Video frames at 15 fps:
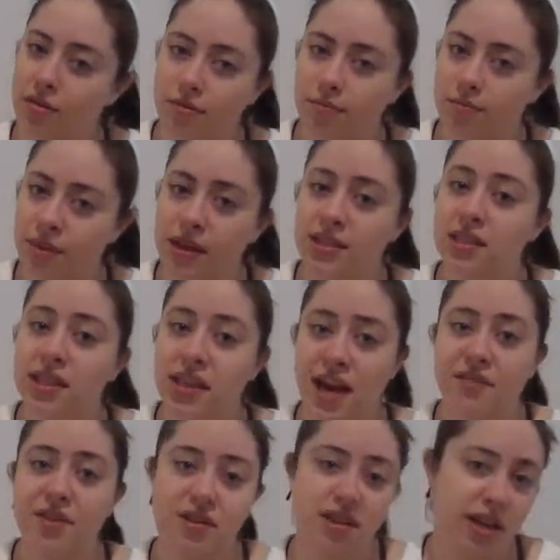basically
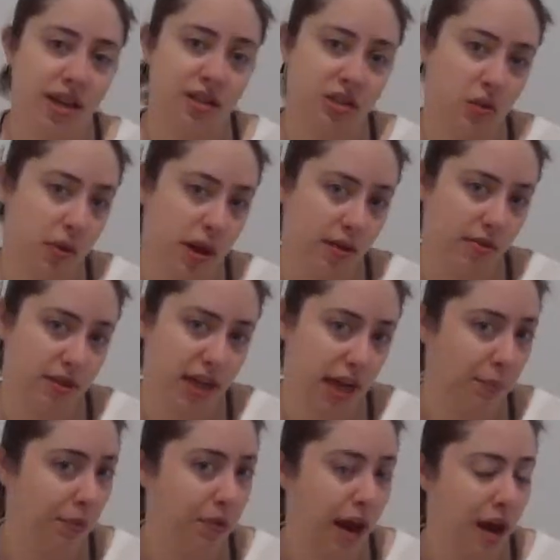everything is going on the
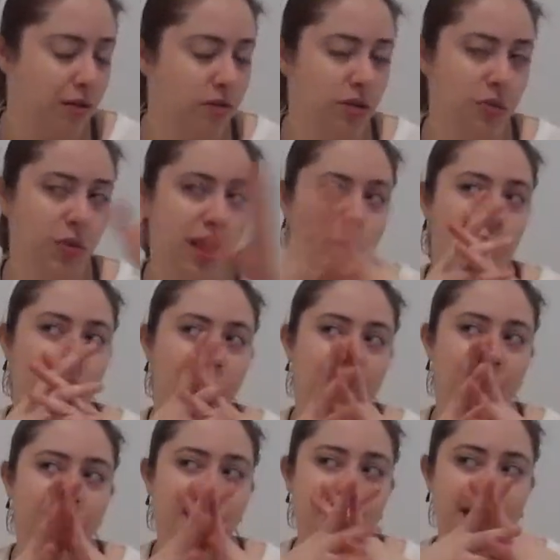table now. So like what I
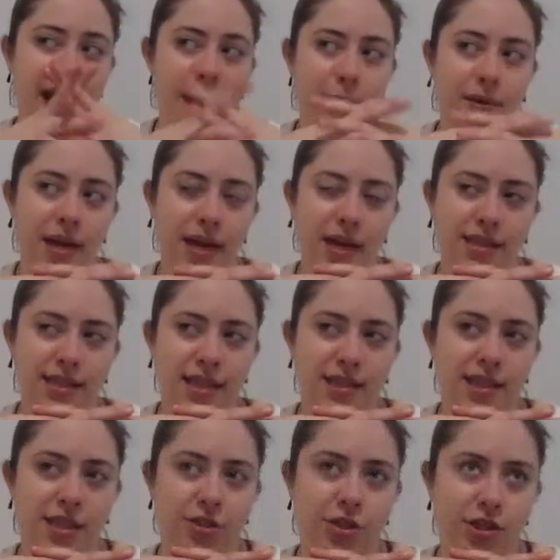think is happening, because I
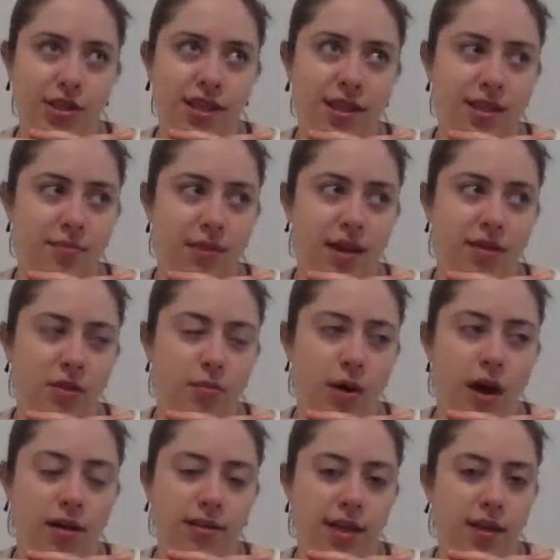did just get something in the
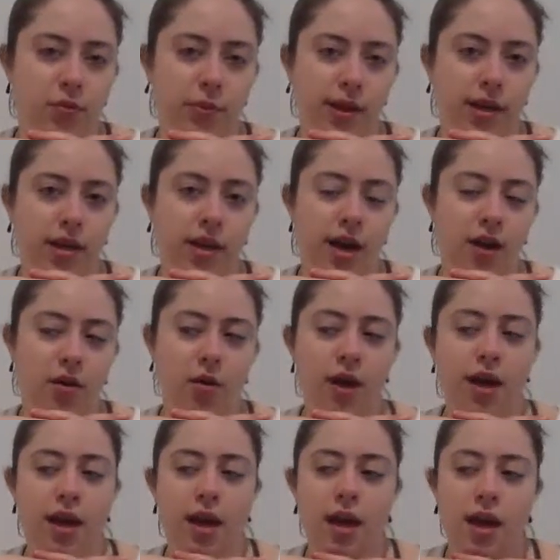box like a week ago,
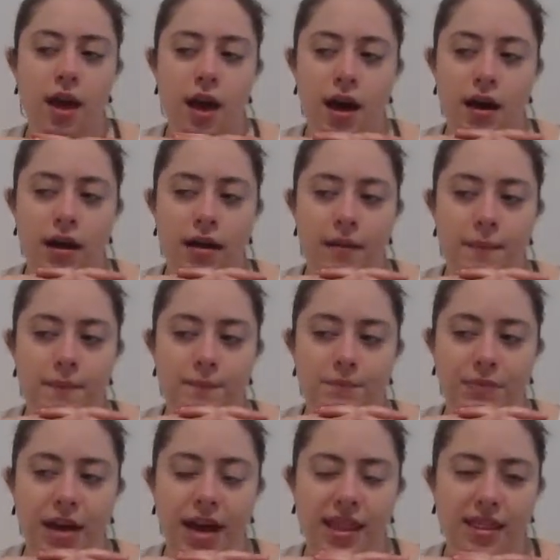
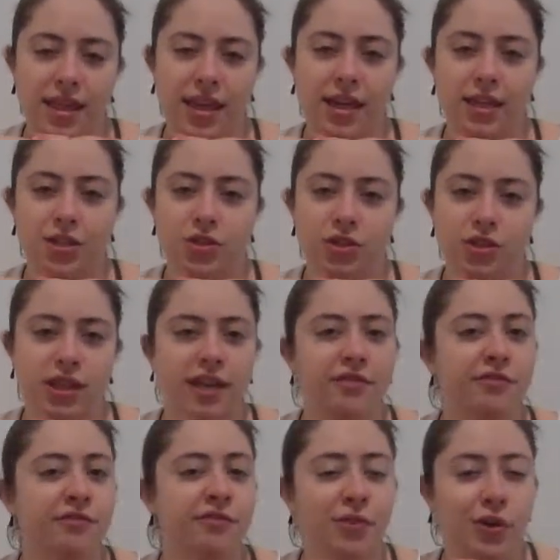I think it's just like
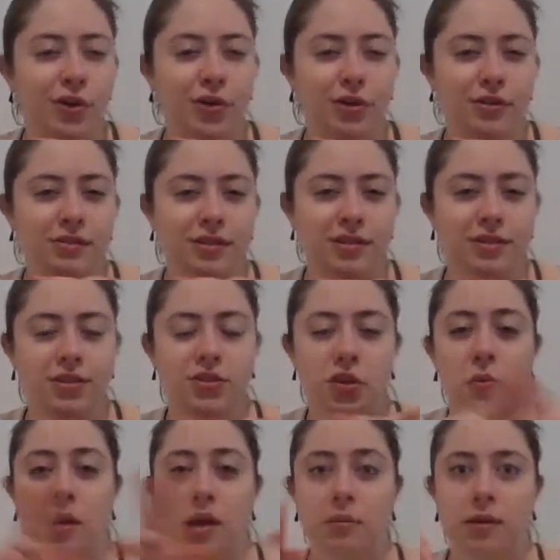full because
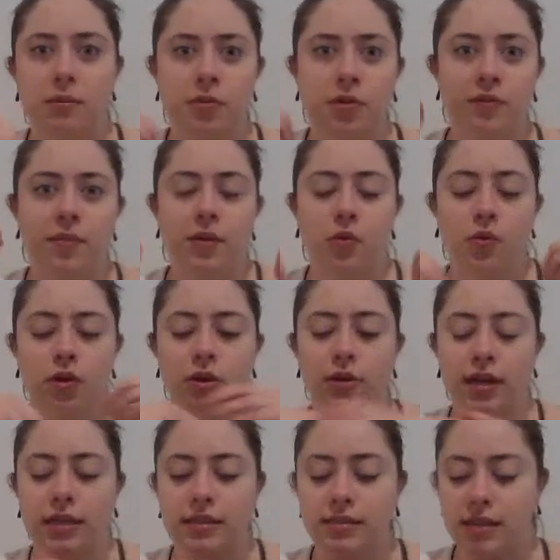so many people have been
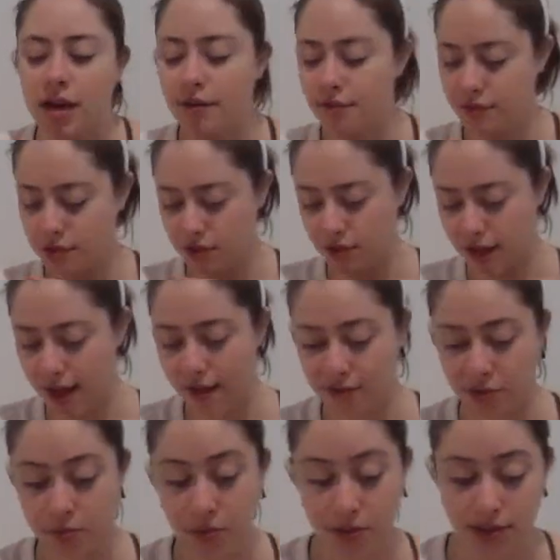ordering stuff. So they have to
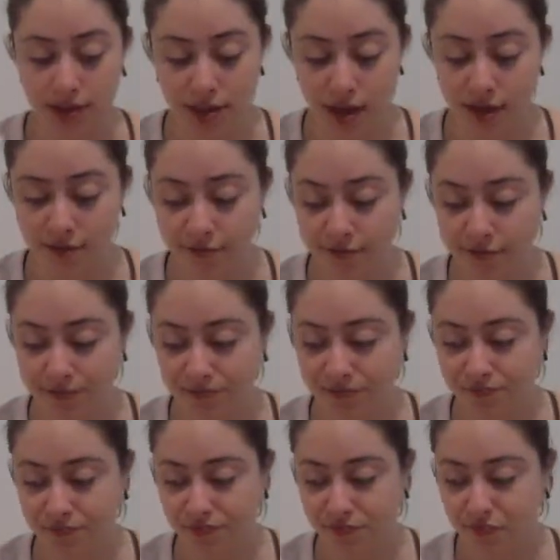put stuff
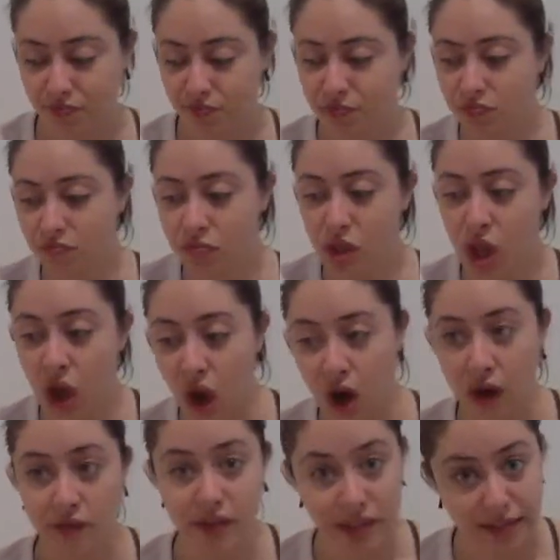
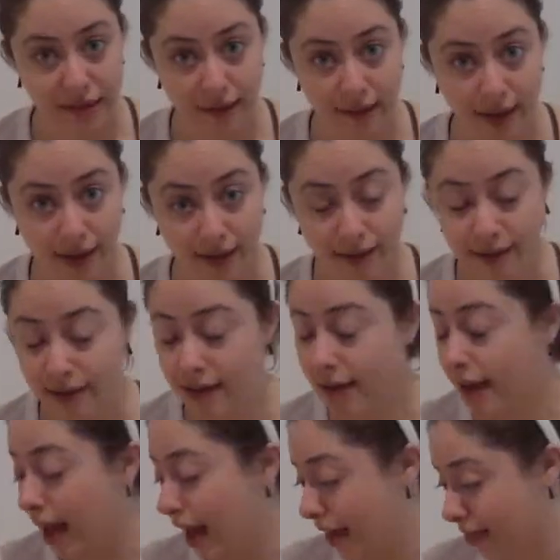on the side
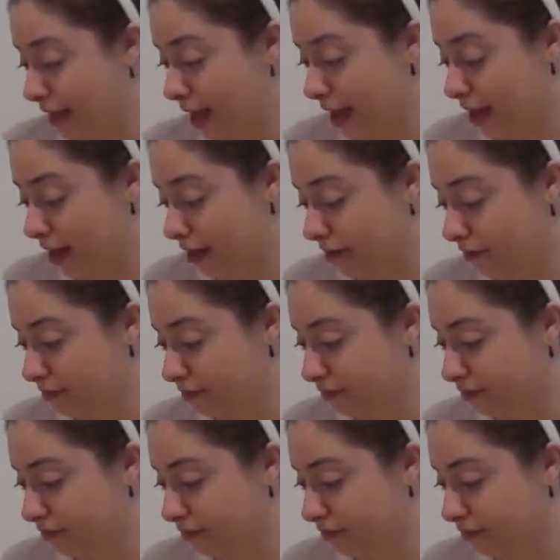and then